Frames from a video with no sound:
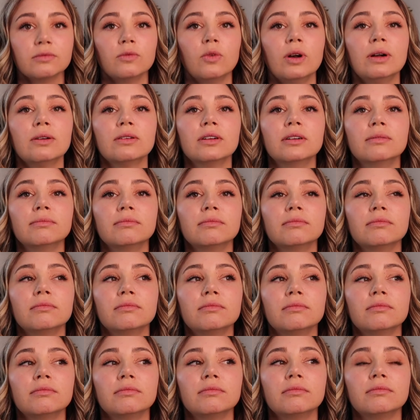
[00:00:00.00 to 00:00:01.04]
Welcome
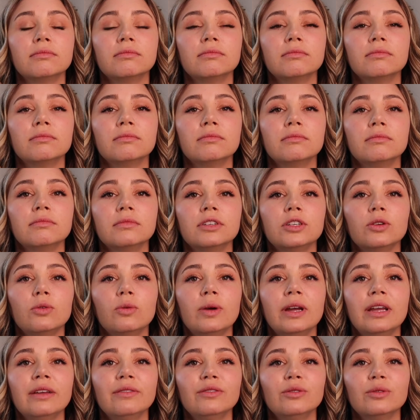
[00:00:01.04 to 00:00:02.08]
to
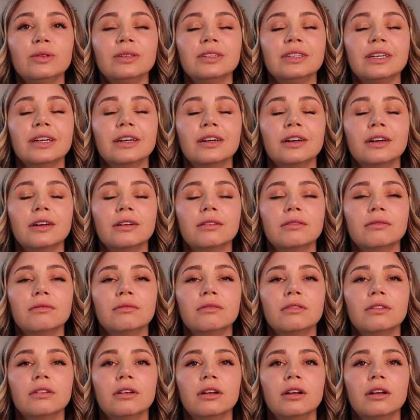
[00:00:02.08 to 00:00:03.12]
Waves with Sarah.
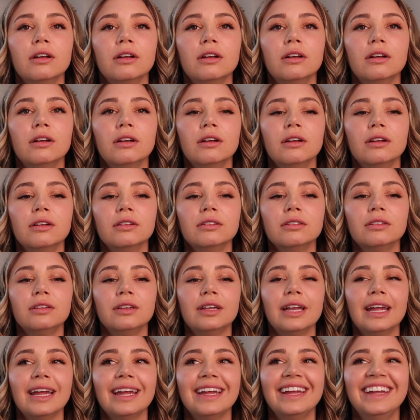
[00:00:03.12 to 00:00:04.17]

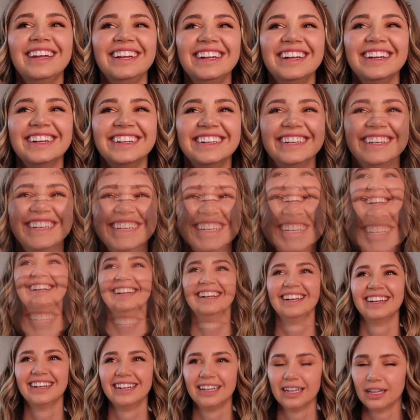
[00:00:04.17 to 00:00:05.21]
Today,
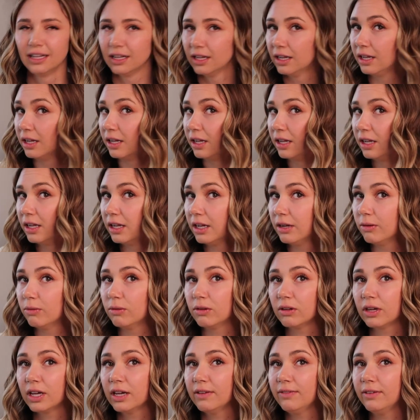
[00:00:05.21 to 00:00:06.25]

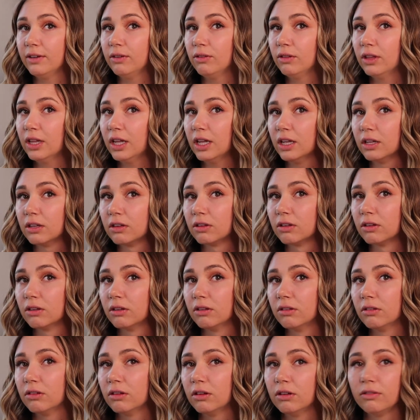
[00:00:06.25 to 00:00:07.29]
we'll give you this.
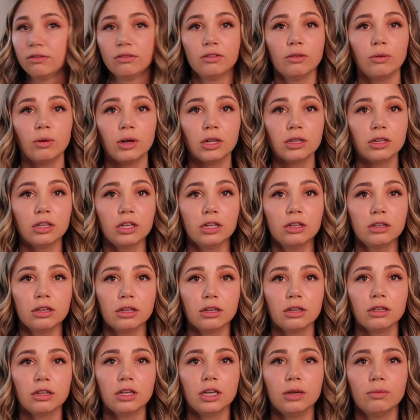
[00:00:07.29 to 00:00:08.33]
If you want this,
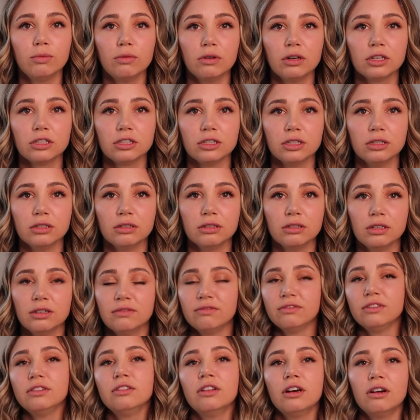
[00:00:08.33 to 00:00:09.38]
keep watching.
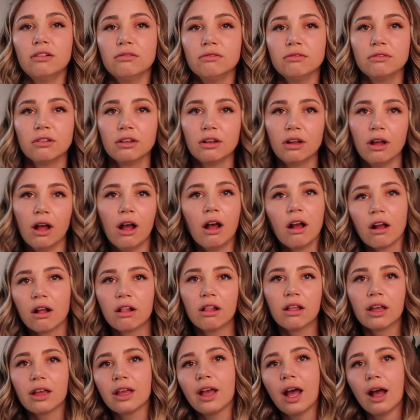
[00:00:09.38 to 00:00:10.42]
If you don't,
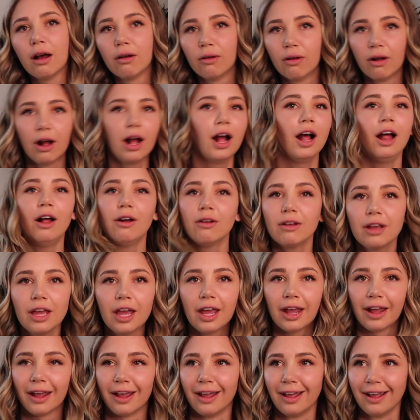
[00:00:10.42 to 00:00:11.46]
click out. I don't
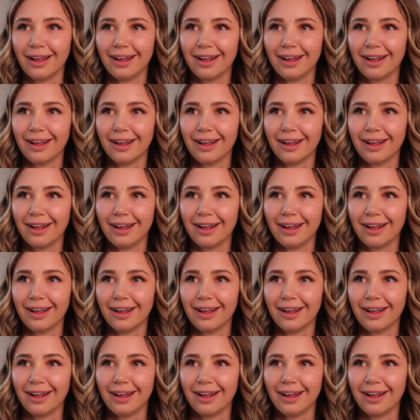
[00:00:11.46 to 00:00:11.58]
care.